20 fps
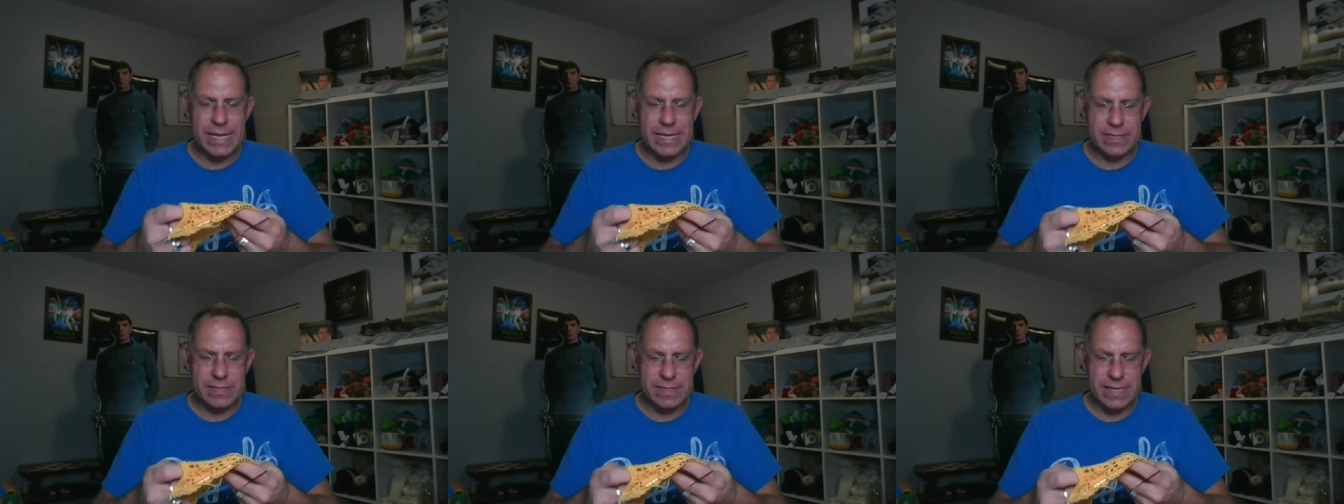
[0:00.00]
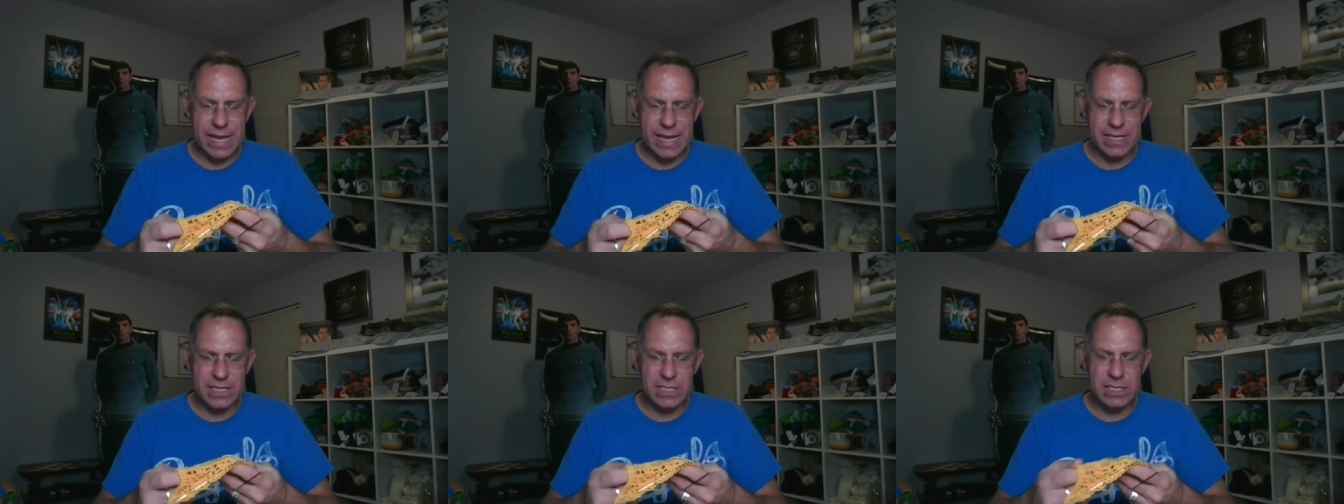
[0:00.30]
it's
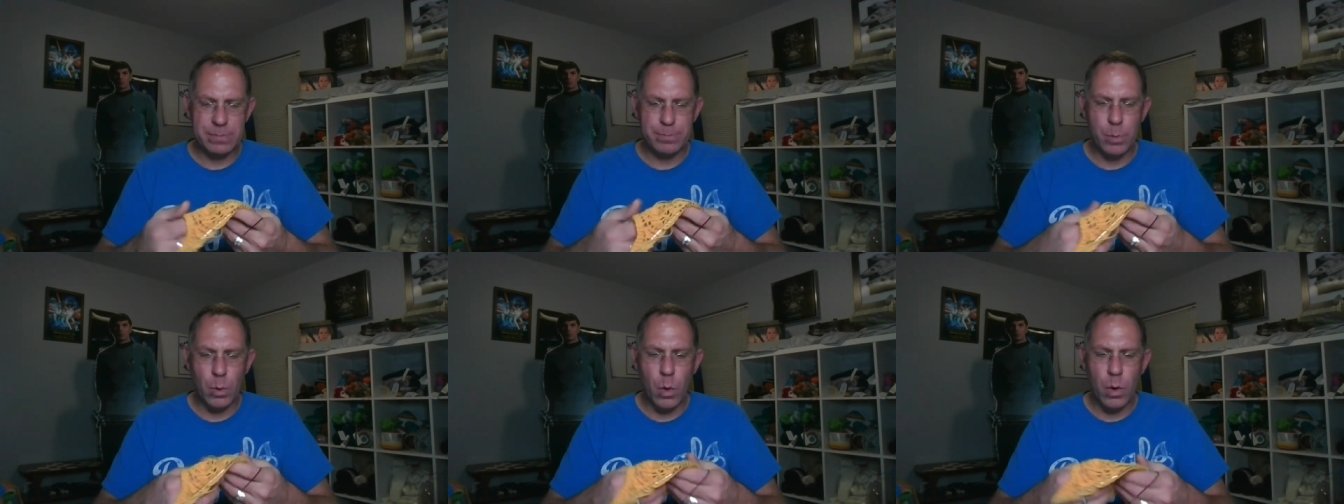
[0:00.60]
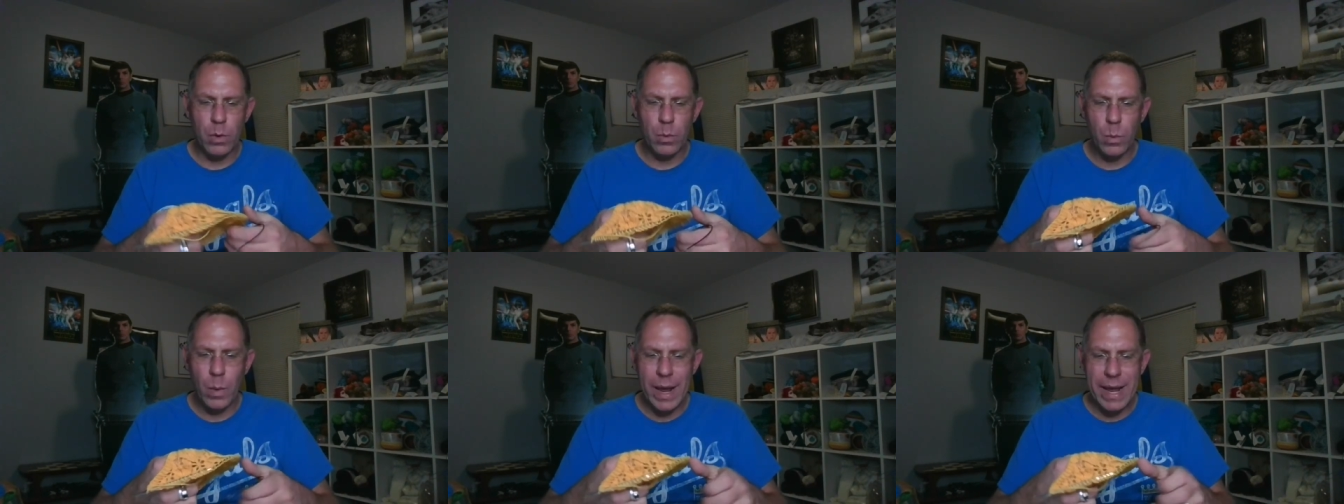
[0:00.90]
a
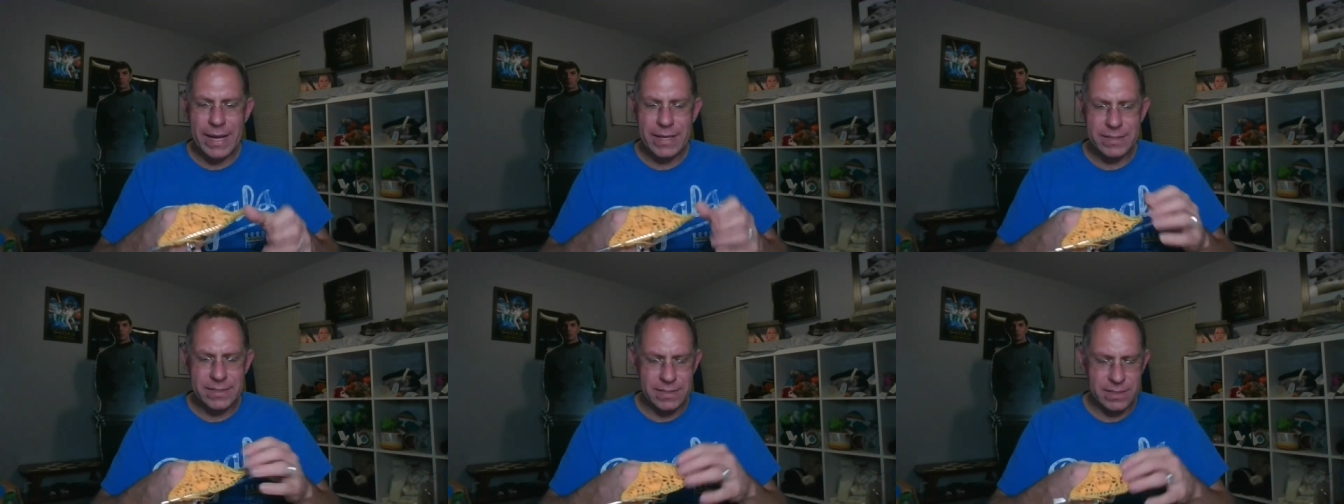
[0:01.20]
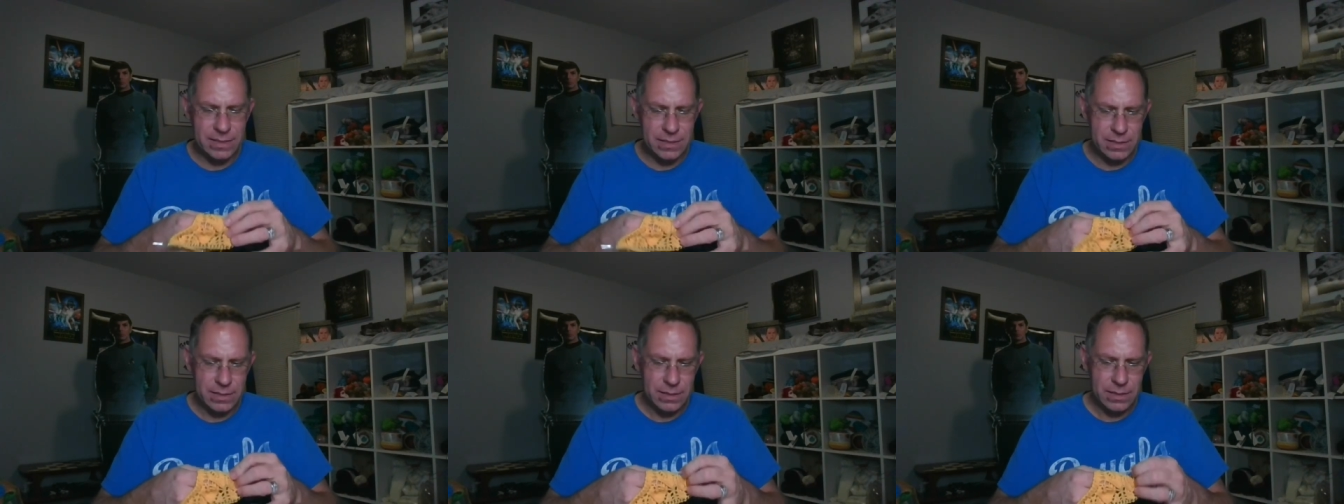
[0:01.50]
sport
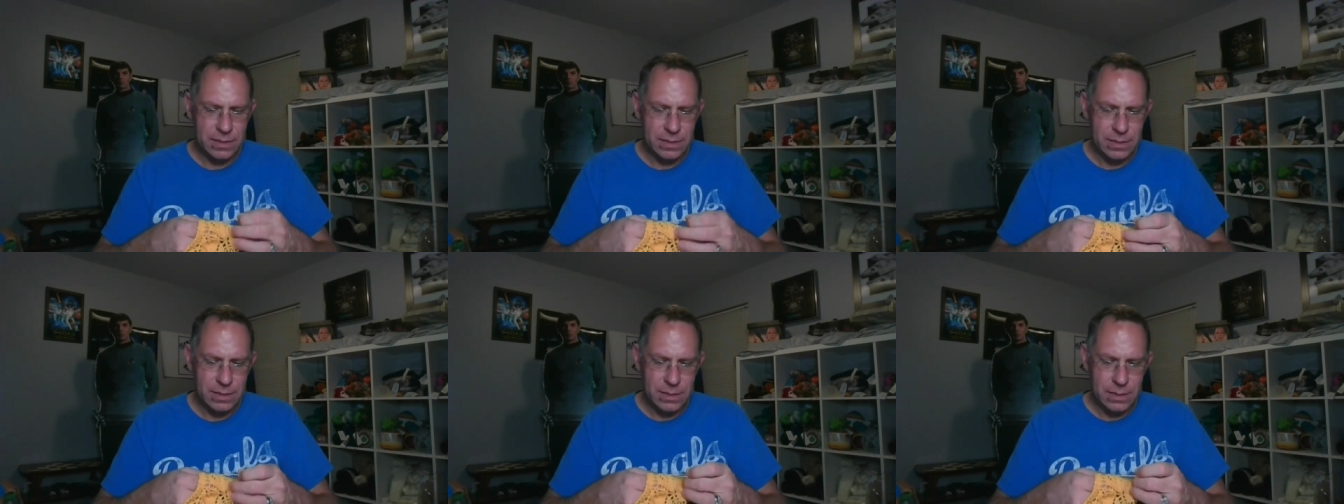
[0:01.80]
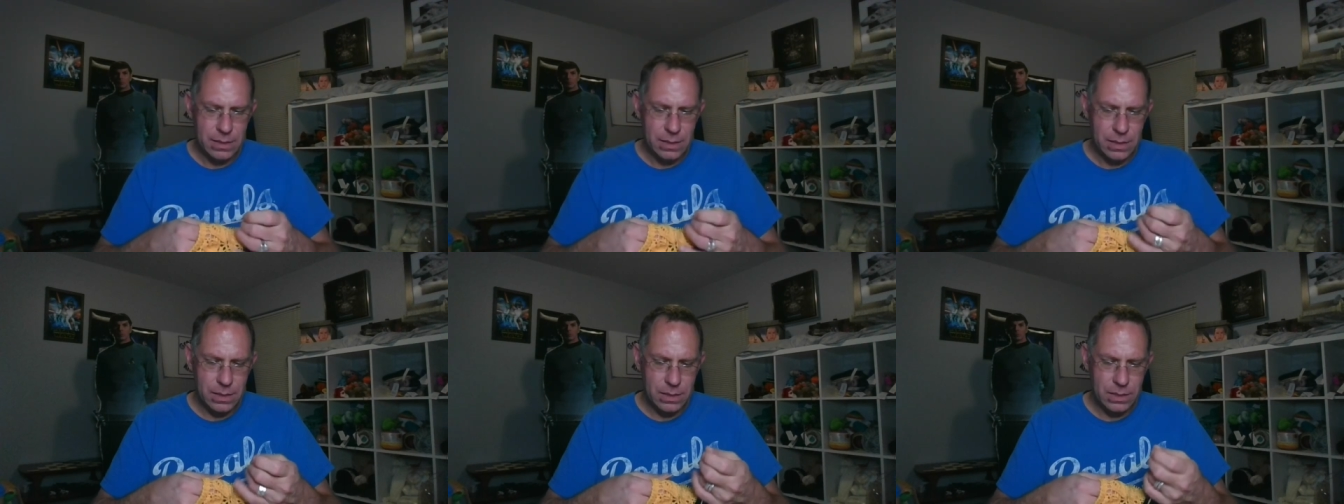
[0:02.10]
weight
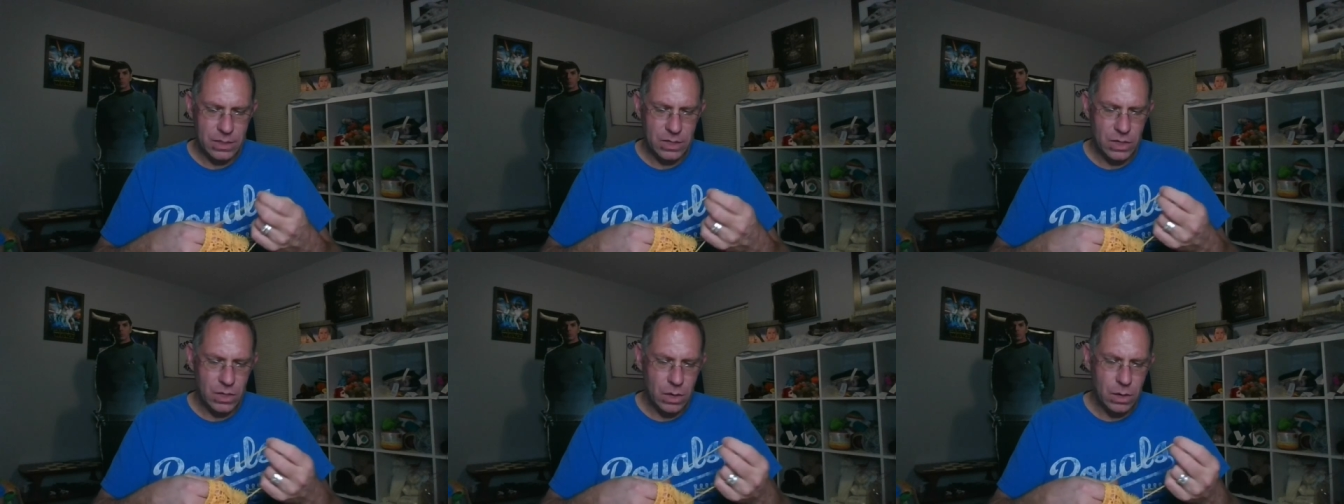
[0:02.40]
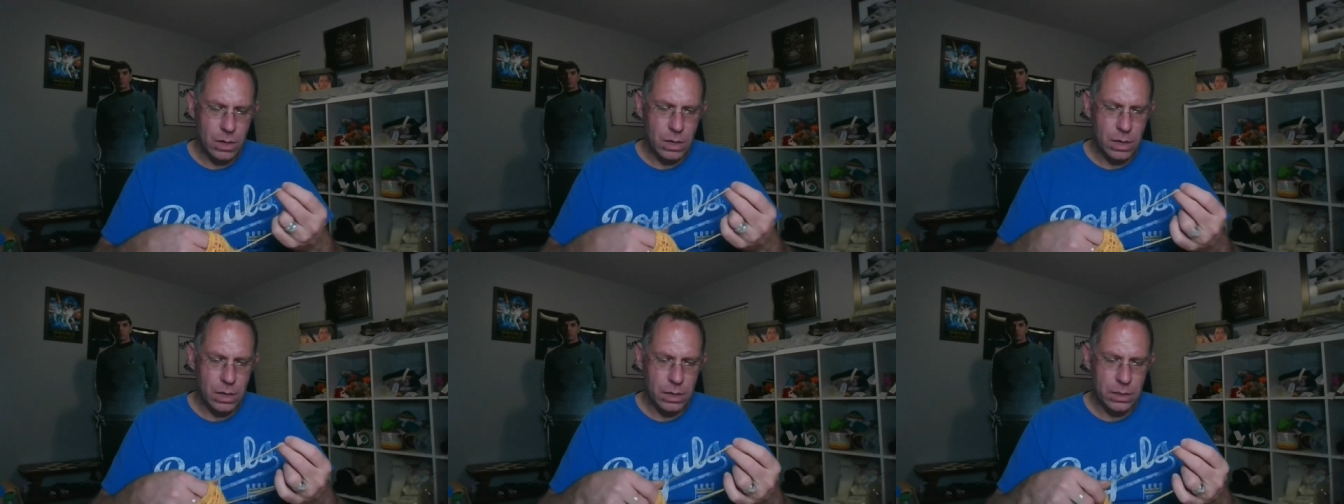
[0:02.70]

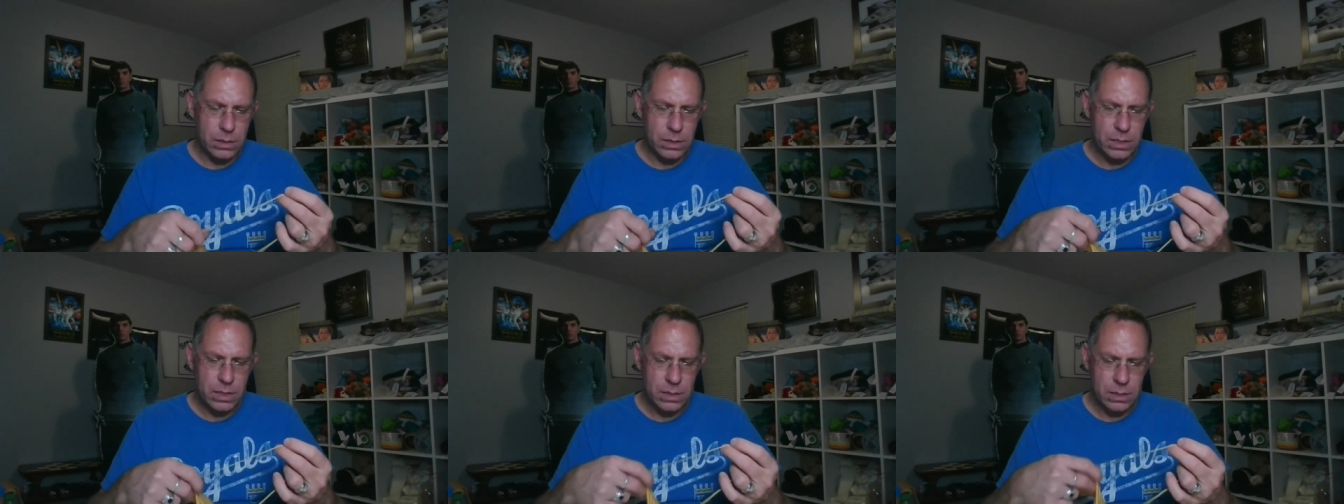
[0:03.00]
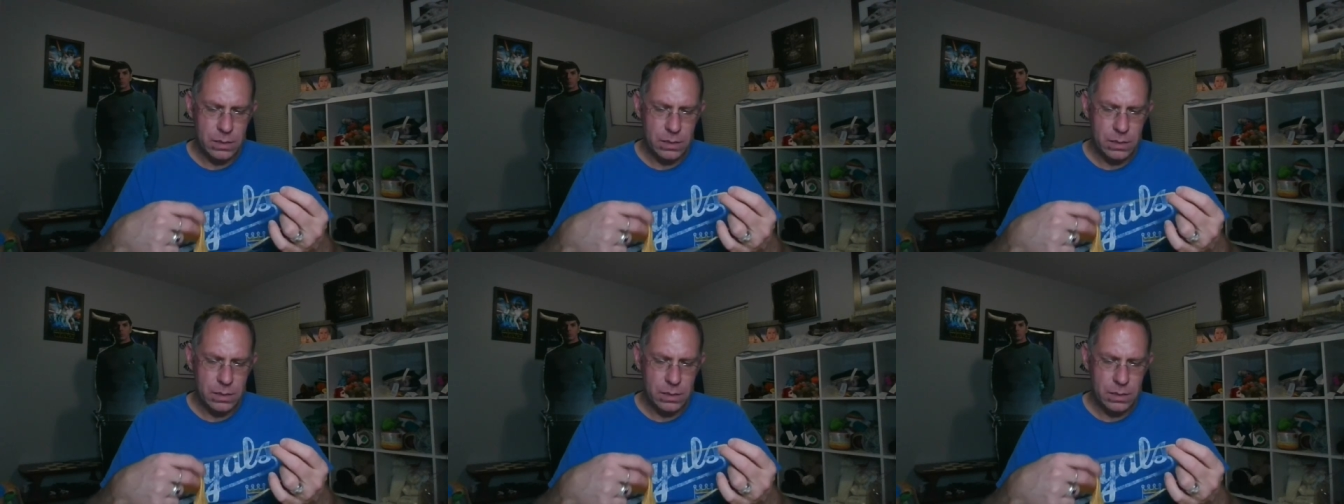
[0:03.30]
yarn